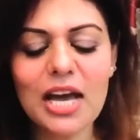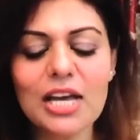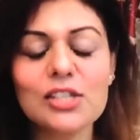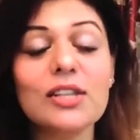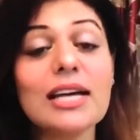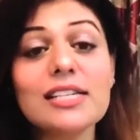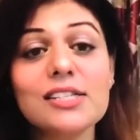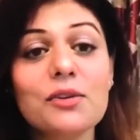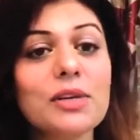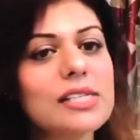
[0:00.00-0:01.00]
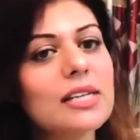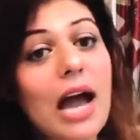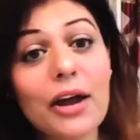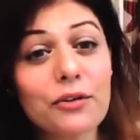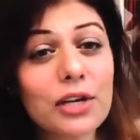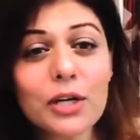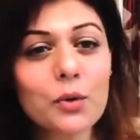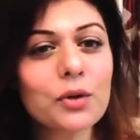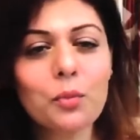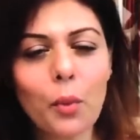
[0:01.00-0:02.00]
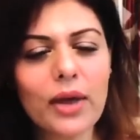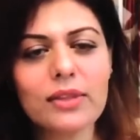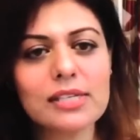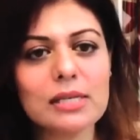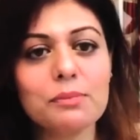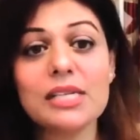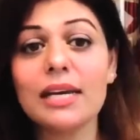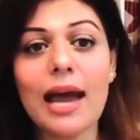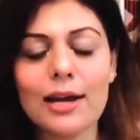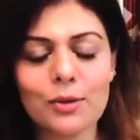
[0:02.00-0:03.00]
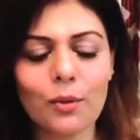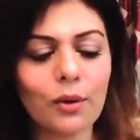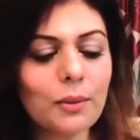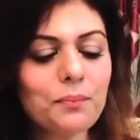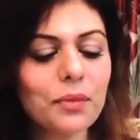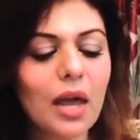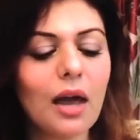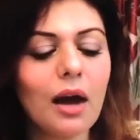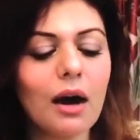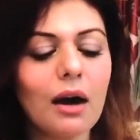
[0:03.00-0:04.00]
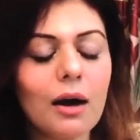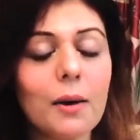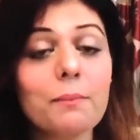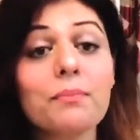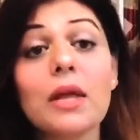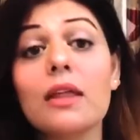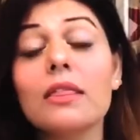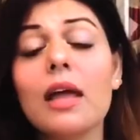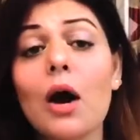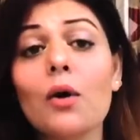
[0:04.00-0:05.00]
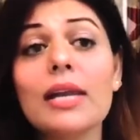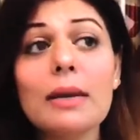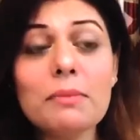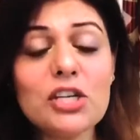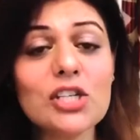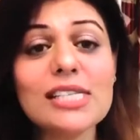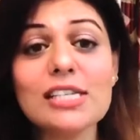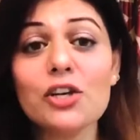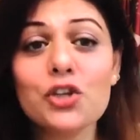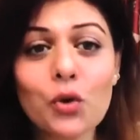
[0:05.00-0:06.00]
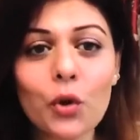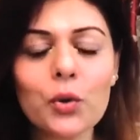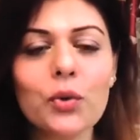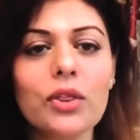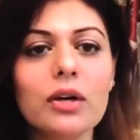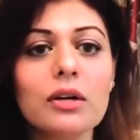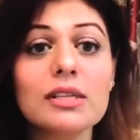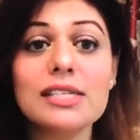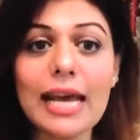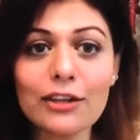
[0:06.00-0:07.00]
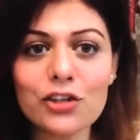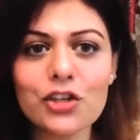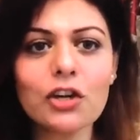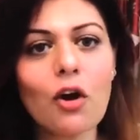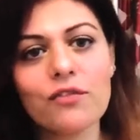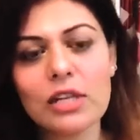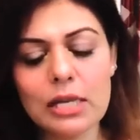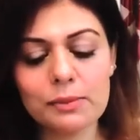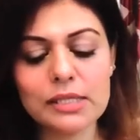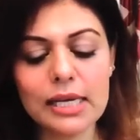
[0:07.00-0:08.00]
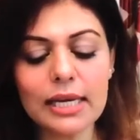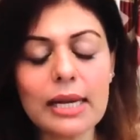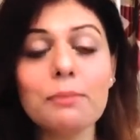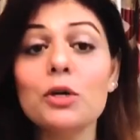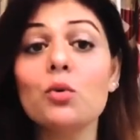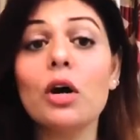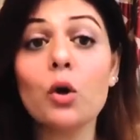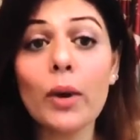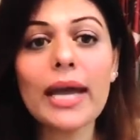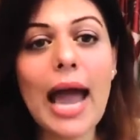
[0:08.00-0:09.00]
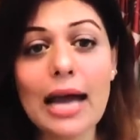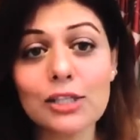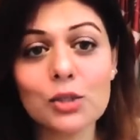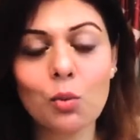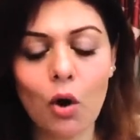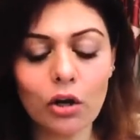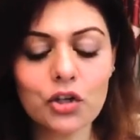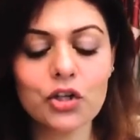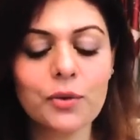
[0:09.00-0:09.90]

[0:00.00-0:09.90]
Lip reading: So that is the reason I really couldn't wear this lipstick at all. Now, let me just show you the texture of the lipstick. Let me do a quick hand swatch.